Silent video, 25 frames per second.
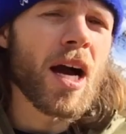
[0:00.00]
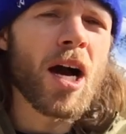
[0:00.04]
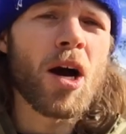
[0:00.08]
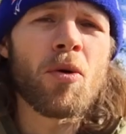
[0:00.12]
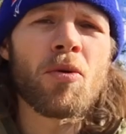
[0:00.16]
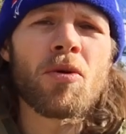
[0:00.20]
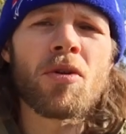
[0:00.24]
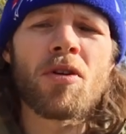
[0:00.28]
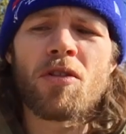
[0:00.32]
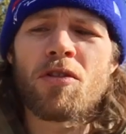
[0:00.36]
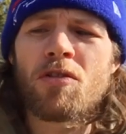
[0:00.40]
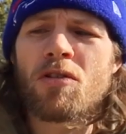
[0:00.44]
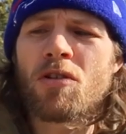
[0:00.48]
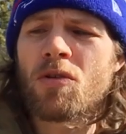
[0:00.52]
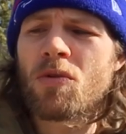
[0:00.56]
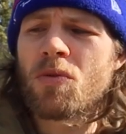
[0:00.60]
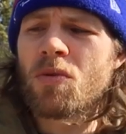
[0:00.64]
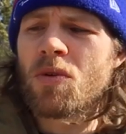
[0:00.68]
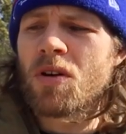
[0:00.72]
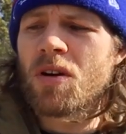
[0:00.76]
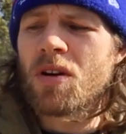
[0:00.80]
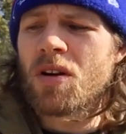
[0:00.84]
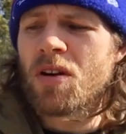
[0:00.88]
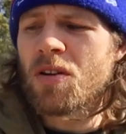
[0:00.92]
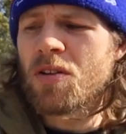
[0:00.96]
I want to throw
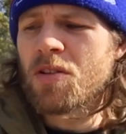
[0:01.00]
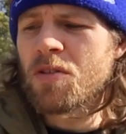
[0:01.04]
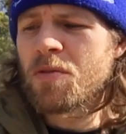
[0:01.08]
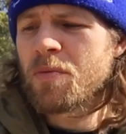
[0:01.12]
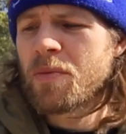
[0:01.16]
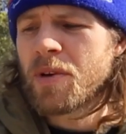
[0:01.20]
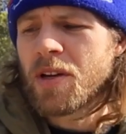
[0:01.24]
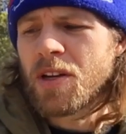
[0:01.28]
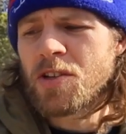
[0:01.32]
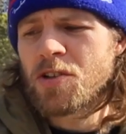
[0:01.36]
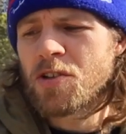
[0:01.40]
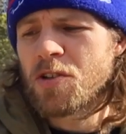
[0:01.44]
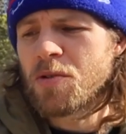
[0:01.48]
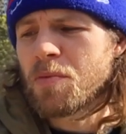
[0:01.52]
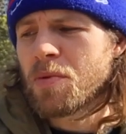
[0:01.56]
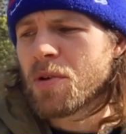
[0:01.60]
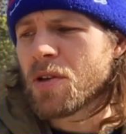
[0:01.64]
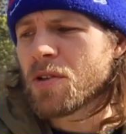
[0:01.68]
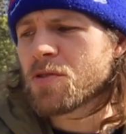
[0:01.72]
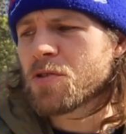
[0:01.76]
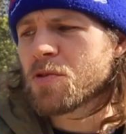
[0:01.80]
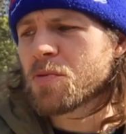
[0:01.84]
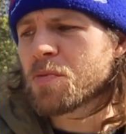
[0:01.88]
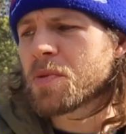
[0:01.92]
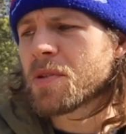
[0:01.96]
one other major
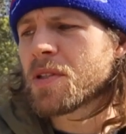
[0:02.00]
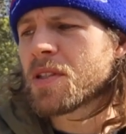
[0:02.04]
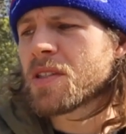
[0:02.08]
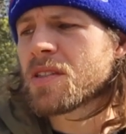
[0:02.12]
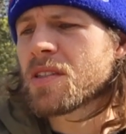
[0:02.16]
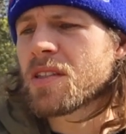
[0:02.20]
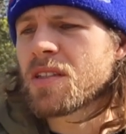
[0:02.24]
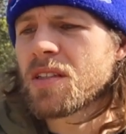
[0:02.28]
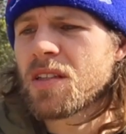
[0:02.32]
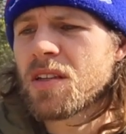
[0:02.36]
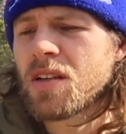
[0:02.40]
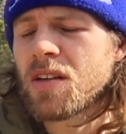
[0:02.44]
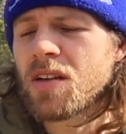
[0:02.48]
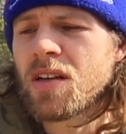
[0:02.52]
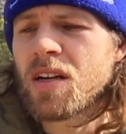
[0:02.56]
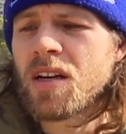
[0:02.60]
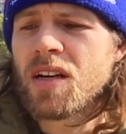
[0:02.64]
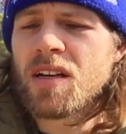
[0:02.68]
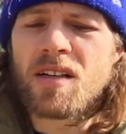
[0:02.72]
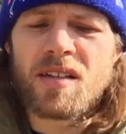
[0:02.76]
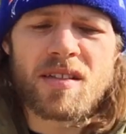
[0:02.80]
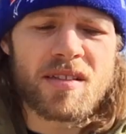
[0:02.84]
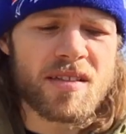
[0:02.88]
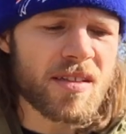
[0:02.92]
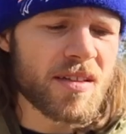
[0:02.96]
puzzle piece in there,
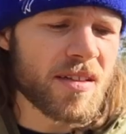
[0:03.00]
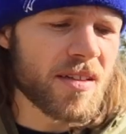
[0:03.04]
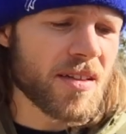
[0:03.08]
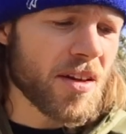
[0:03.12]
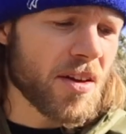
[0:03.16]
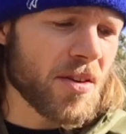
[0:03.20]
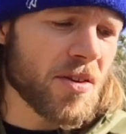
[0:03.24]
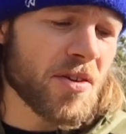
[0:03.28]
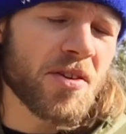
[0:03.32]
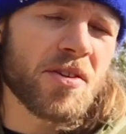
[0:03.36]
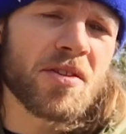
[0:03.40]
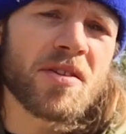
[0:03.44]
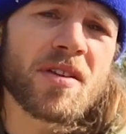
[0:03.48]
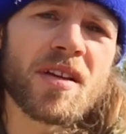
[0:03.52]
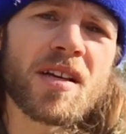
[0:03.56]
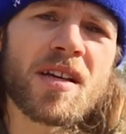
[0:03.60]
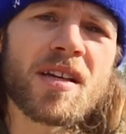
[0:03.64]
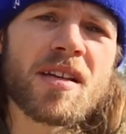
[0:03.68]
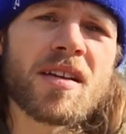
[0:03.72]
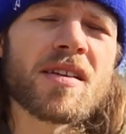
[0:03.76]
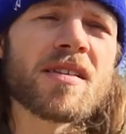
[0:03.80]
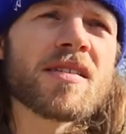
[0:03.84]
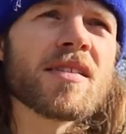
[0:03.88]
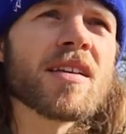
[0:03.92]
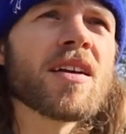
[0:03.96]
and it's another
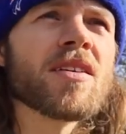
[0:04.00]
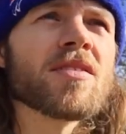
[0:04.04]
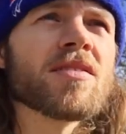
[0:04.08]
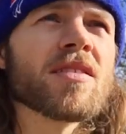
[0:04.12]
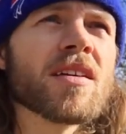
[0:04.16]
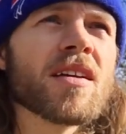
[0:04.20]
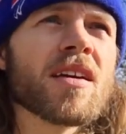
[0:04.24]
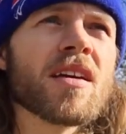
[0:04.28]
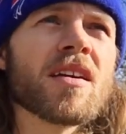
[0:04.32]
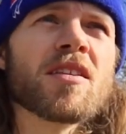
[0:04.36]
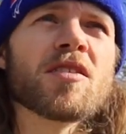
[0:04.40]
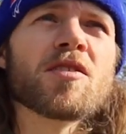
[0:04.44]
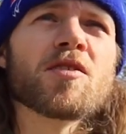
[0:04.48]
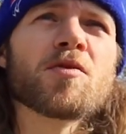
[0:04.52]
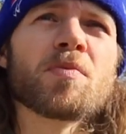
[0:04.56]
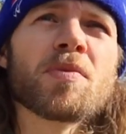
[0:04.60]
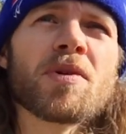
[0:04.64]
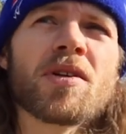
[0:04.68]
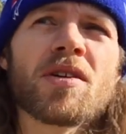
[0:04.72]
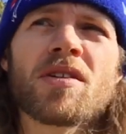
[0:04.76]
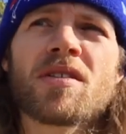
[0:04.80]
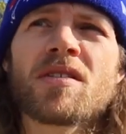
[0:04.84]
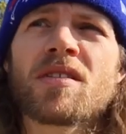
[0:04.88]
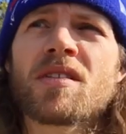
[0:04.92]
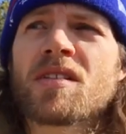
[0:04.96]
thing that sounds like a
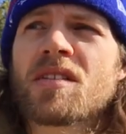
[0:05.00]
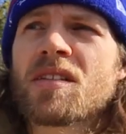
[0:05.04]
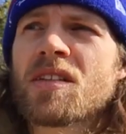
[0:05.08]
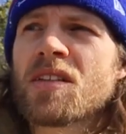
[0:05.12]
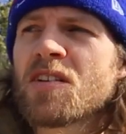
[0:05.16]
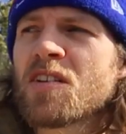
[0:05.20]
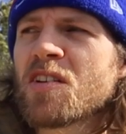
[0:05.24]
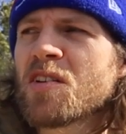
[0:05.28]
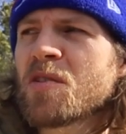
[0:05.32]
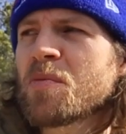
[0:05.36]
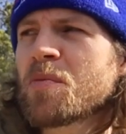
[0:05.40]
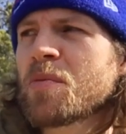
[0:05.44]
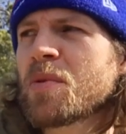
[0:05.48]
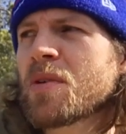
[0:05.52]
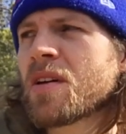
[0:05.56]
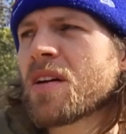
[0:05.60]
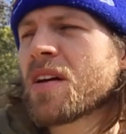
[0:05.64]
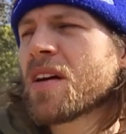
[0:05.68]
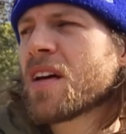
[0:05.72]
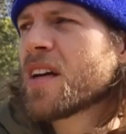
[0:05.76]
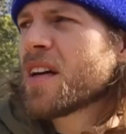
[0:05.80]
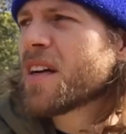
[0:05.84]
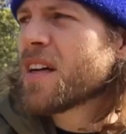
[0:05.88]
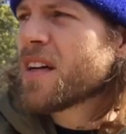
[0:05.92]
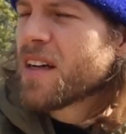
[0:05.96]
conspiracy theory, but
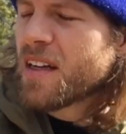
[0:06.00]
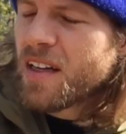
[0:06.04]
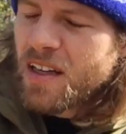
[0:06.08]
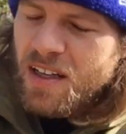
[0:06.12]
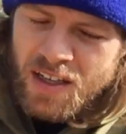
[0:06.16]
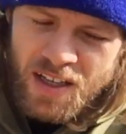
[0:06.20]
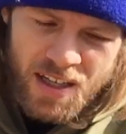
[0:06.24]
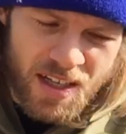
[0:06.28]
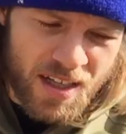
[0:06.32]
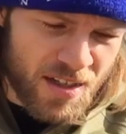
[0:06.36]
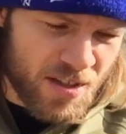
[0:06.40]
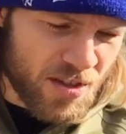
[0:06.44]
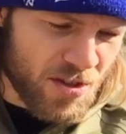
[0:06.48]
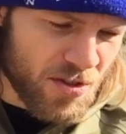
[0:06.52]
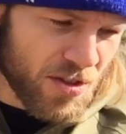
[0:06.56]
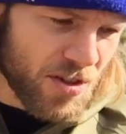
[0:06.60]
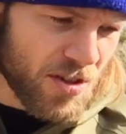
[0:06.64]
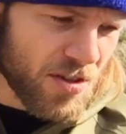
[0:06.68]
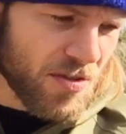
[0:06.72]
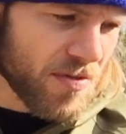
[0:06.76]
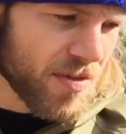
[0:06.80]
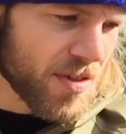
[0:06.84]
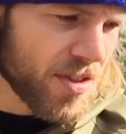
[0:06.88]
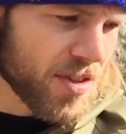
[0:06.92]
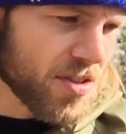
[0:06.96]
again, do
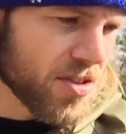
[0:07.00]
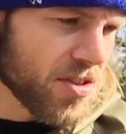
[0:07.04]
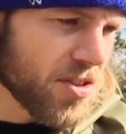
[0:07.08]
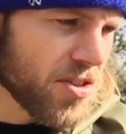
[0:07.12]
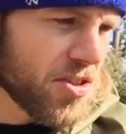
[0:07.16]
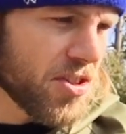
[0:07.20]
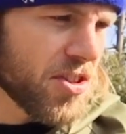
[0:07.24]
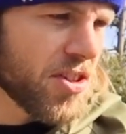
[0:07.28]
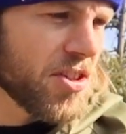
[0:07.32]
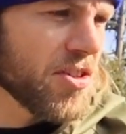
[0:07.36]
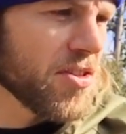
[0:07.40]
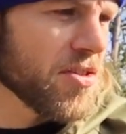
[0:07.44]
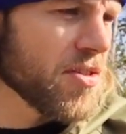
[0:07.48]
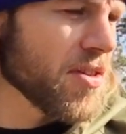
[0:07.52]
your research. You can